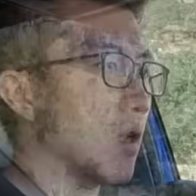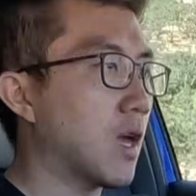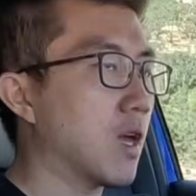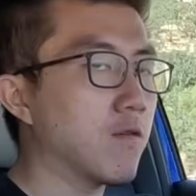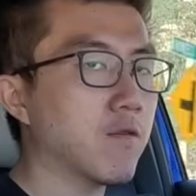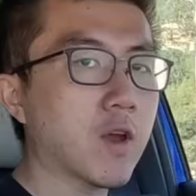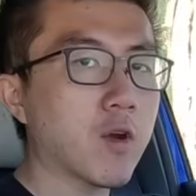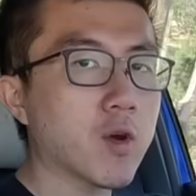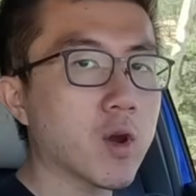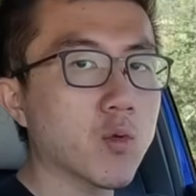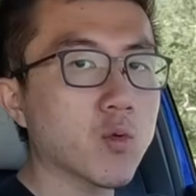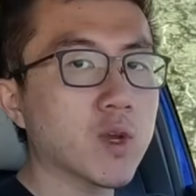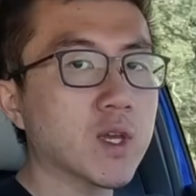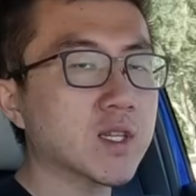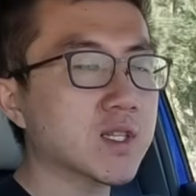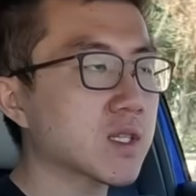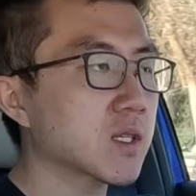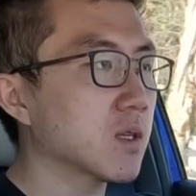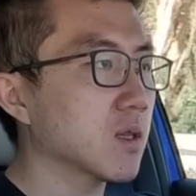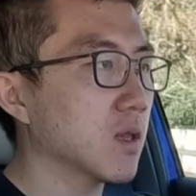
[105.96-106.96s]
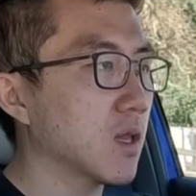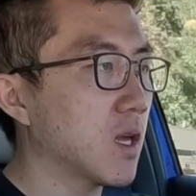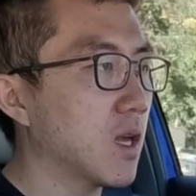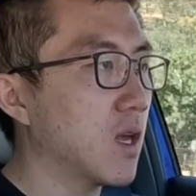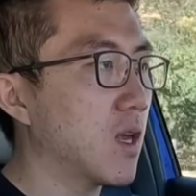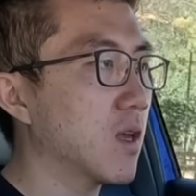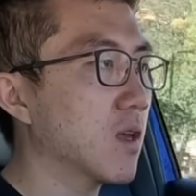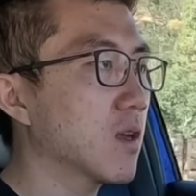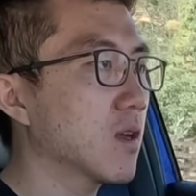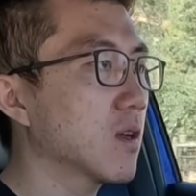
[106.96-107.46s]
And very
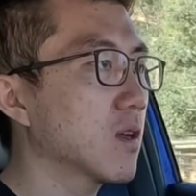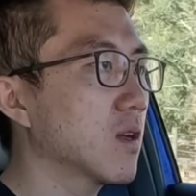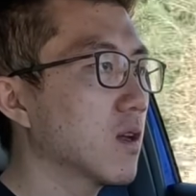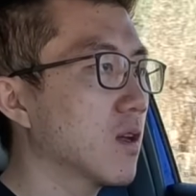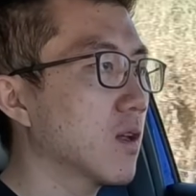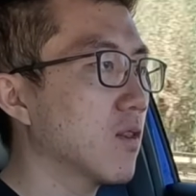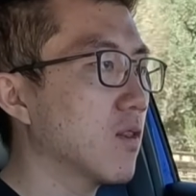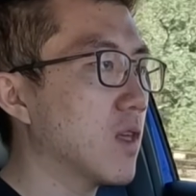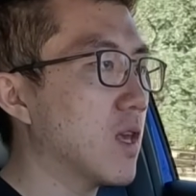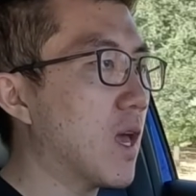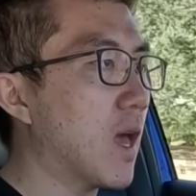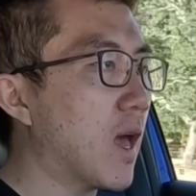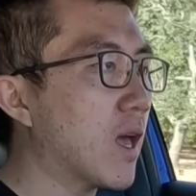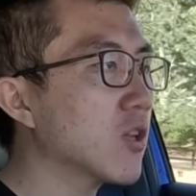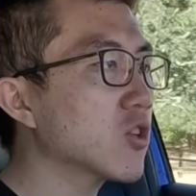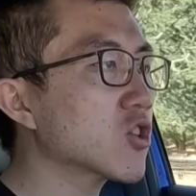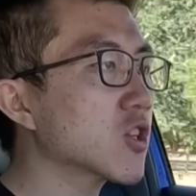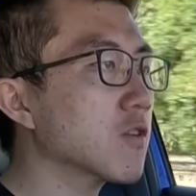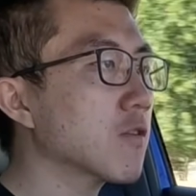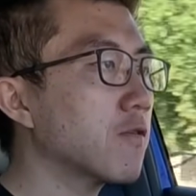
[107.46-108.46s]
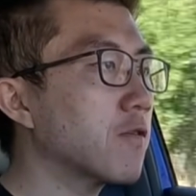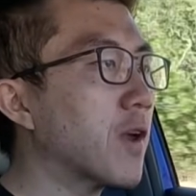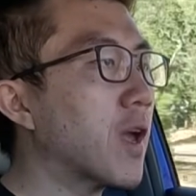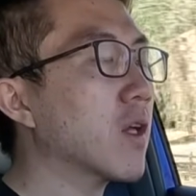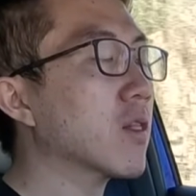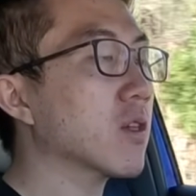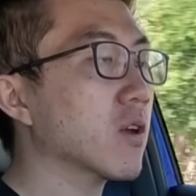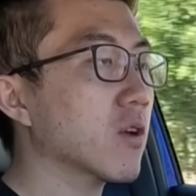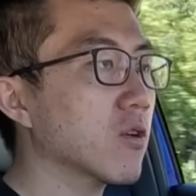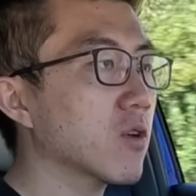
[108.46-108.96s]
recently, the engine
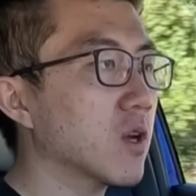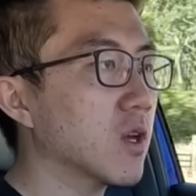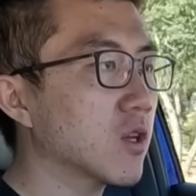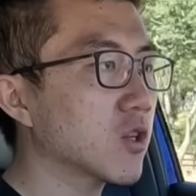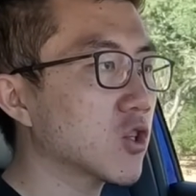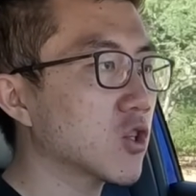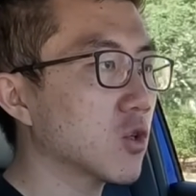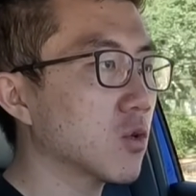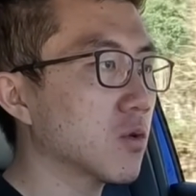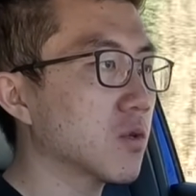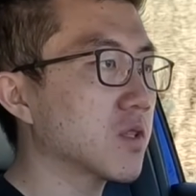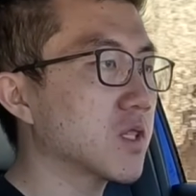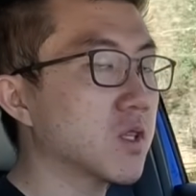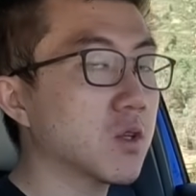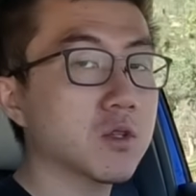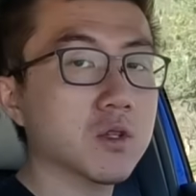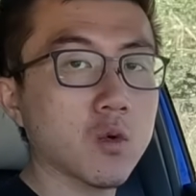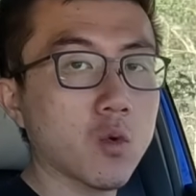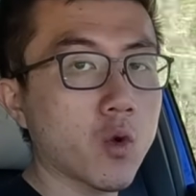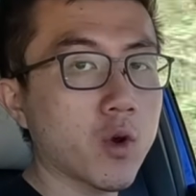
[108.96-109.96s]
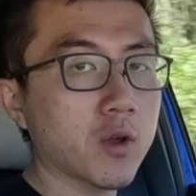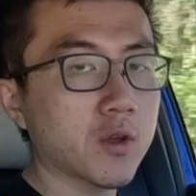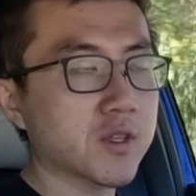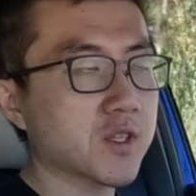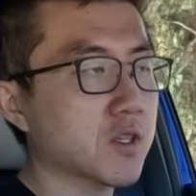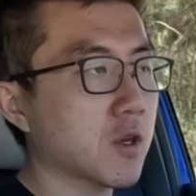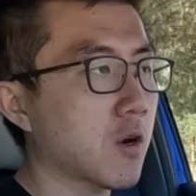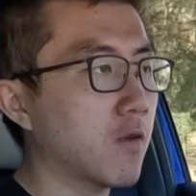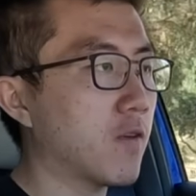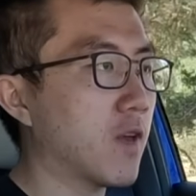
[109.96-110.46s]
failure issues due to oil
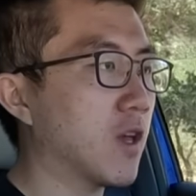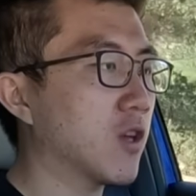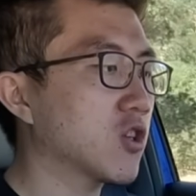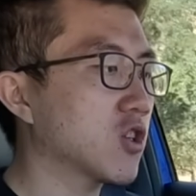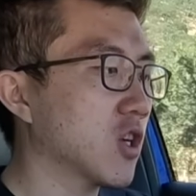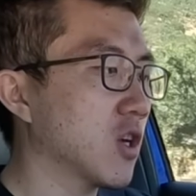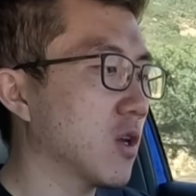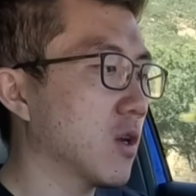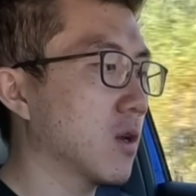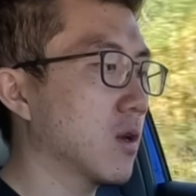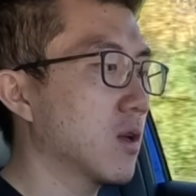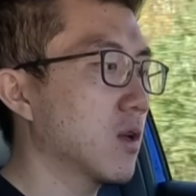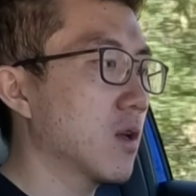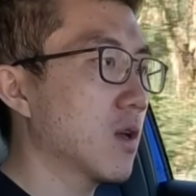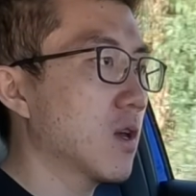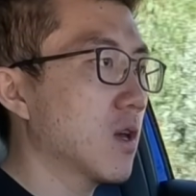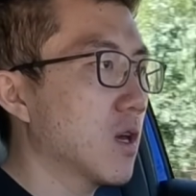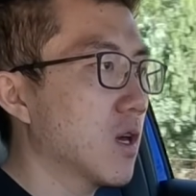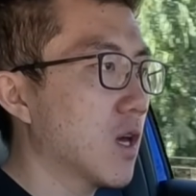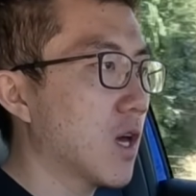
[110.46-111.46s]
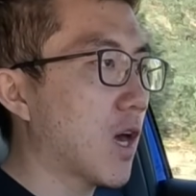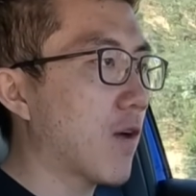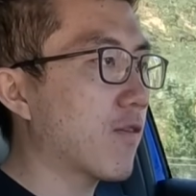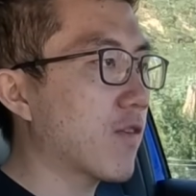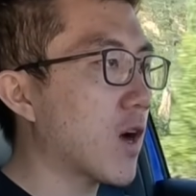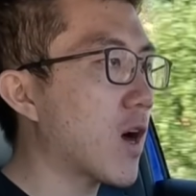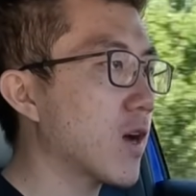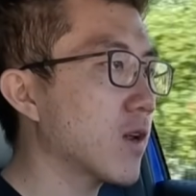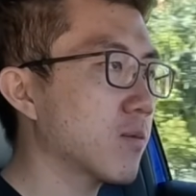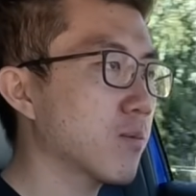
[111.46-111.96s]
starvation have
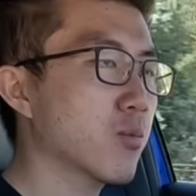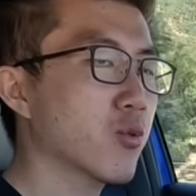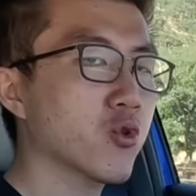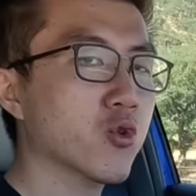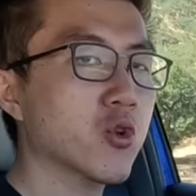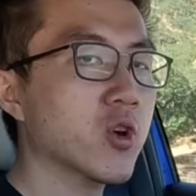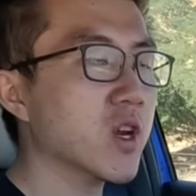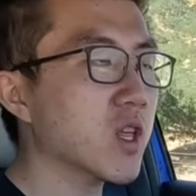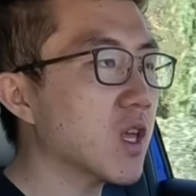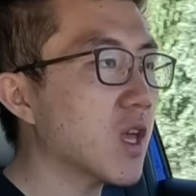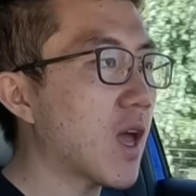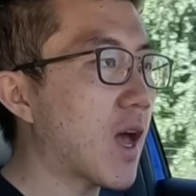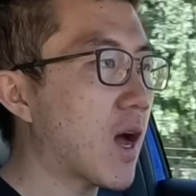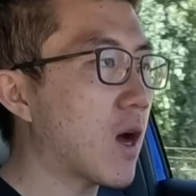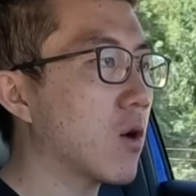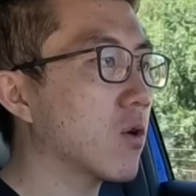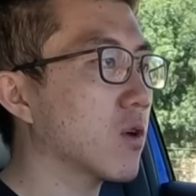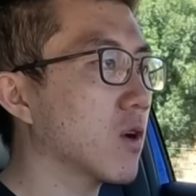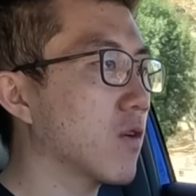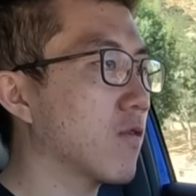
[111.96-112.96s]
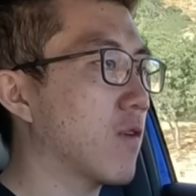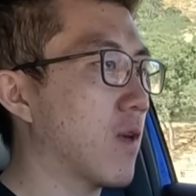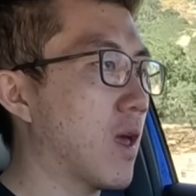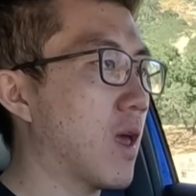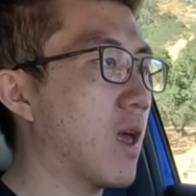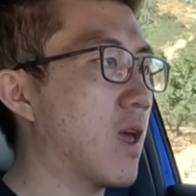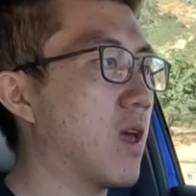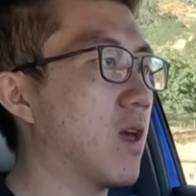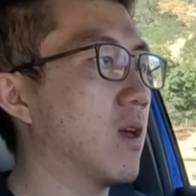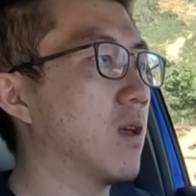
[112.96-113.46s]
gotten pretty out of
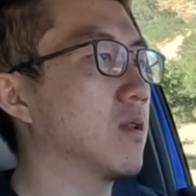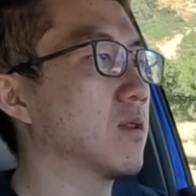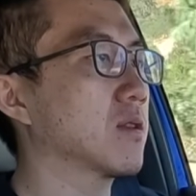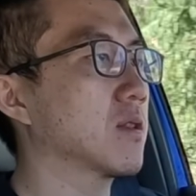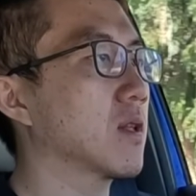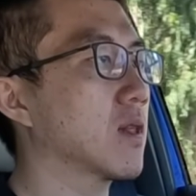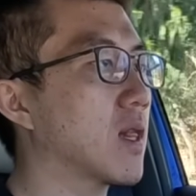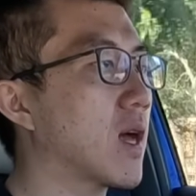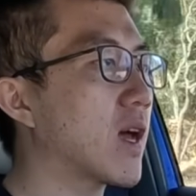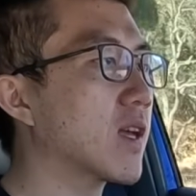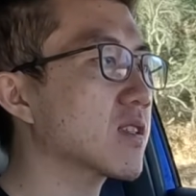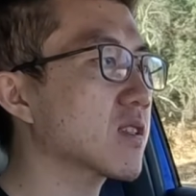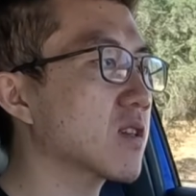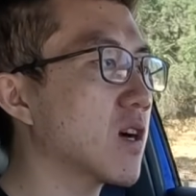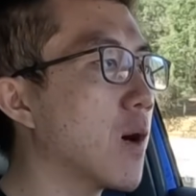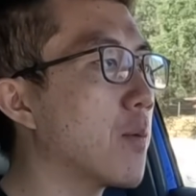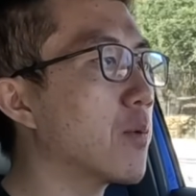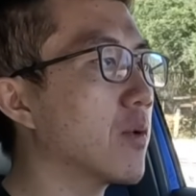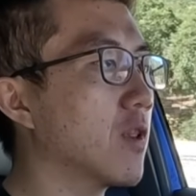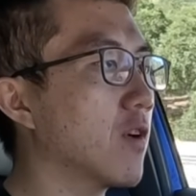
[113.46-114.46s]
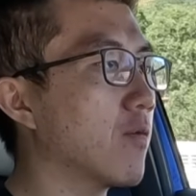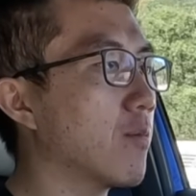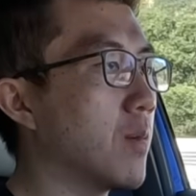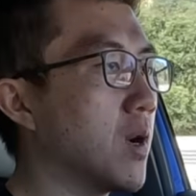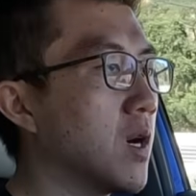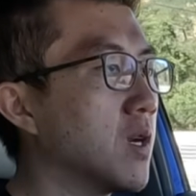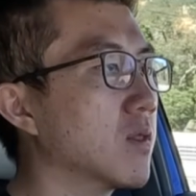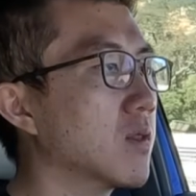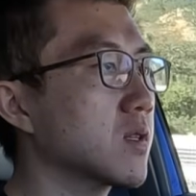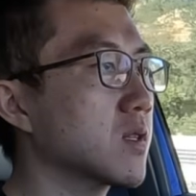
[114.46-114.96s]
hand. In the last couple of
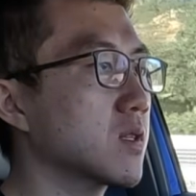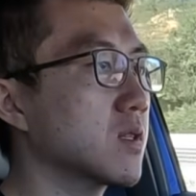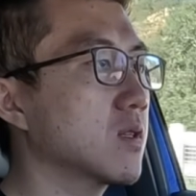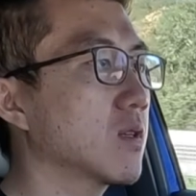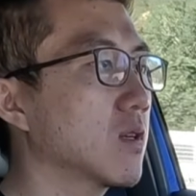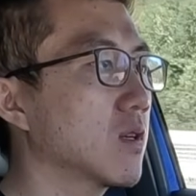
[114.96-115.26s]
months,